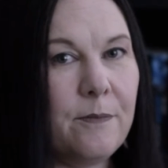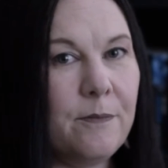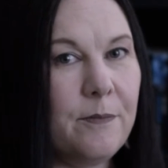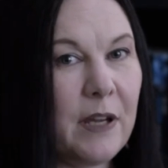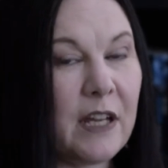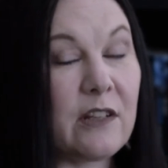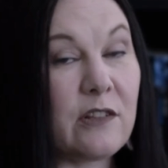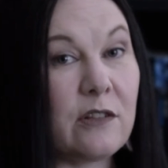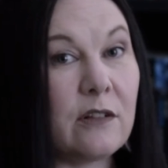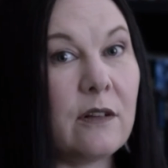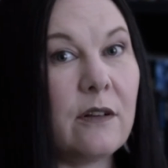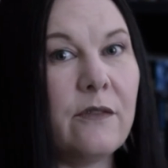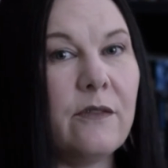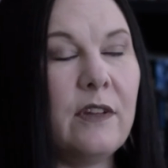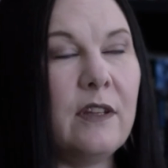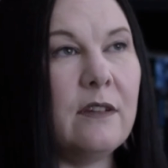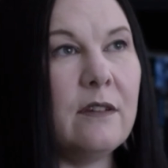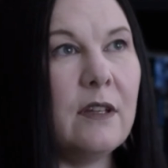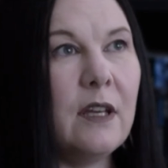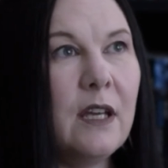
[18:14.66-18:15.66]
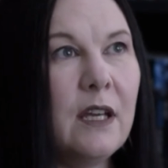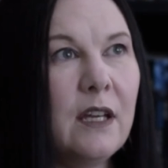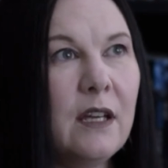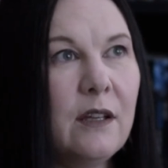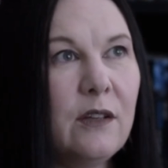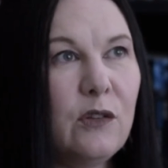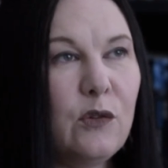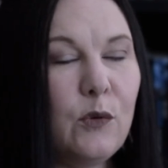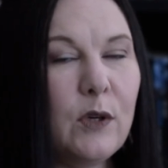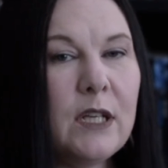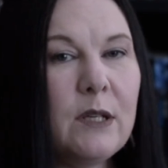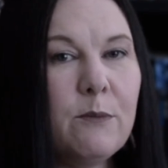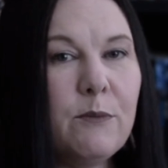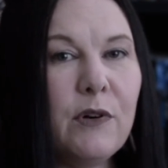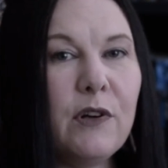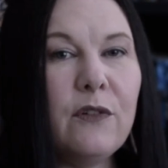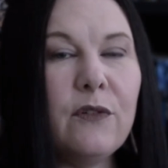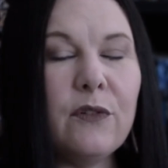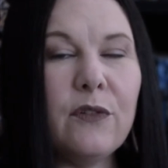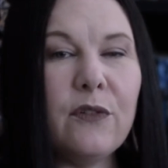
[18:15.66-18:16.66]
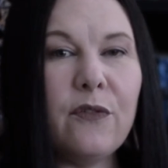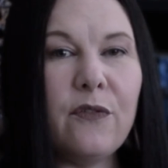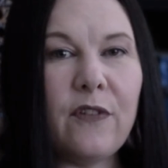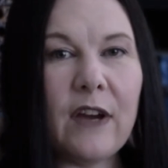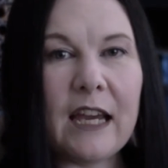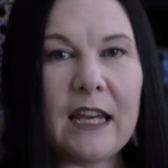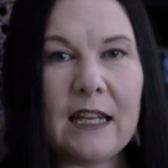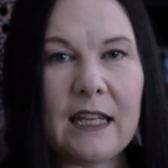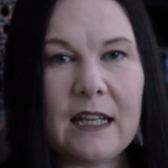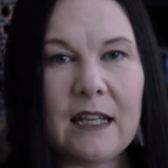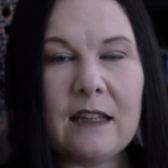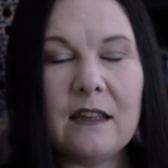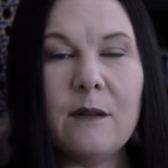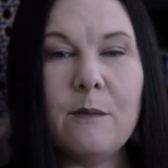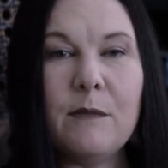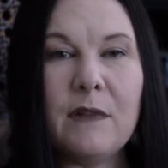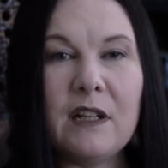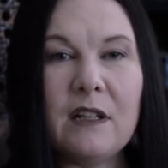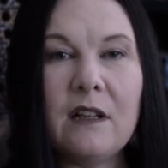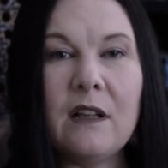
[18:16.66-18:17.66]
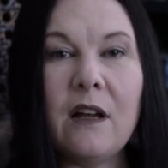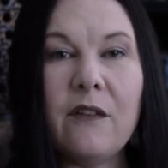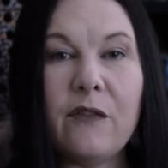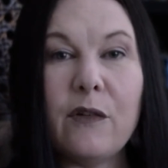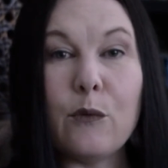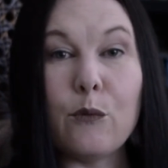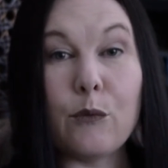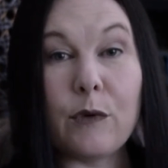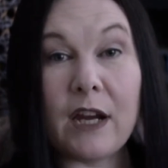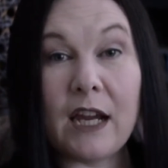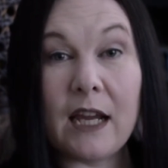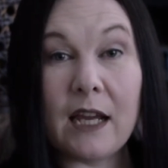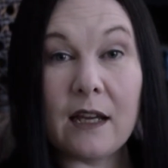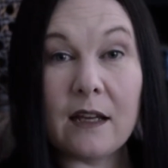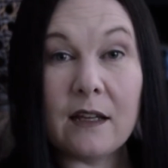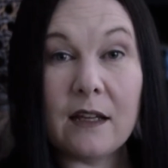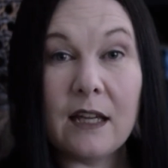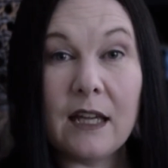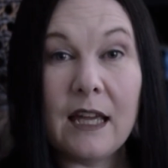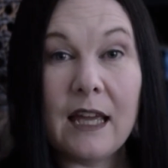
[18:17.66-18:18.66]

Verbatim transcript: picture of these twin bulls fighting in the middle of a ring.